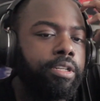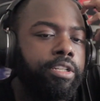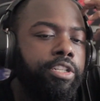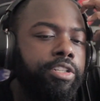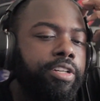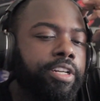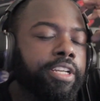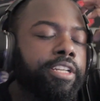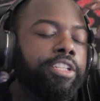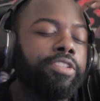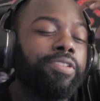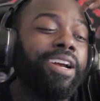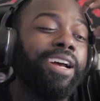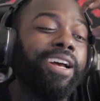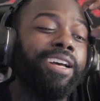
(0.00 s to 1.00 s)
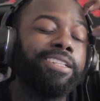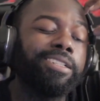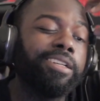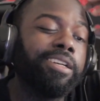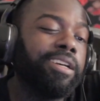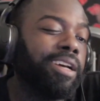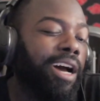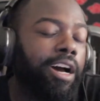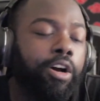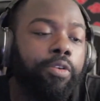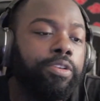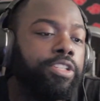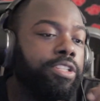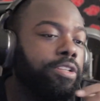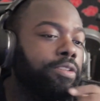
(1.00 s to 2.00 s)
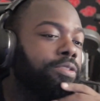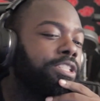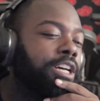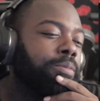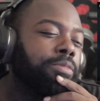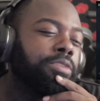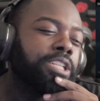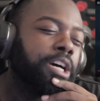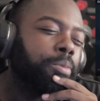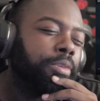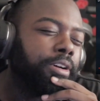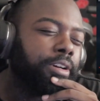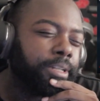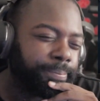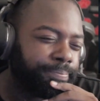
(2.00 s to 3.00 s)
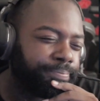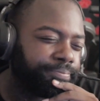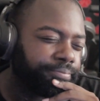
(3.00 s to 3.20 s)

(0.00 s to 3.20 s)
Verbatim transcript: Straight trash. I always knew something was up with her.